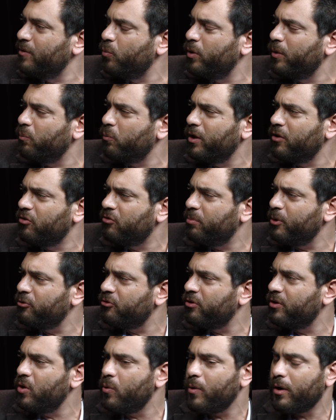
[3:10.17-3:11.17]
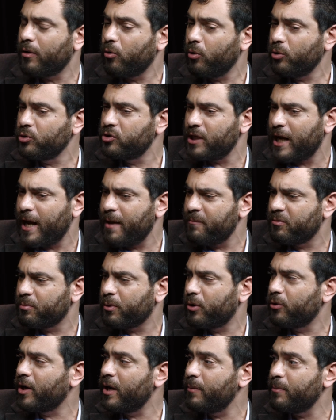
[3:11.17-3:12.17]
What are you supposed to do? Our whole jobs
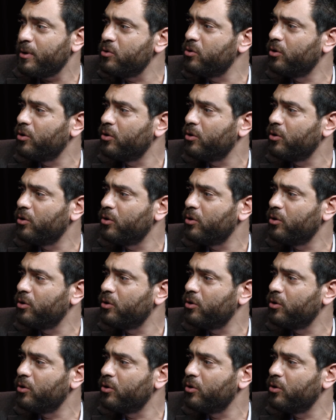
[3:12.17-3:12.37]
program in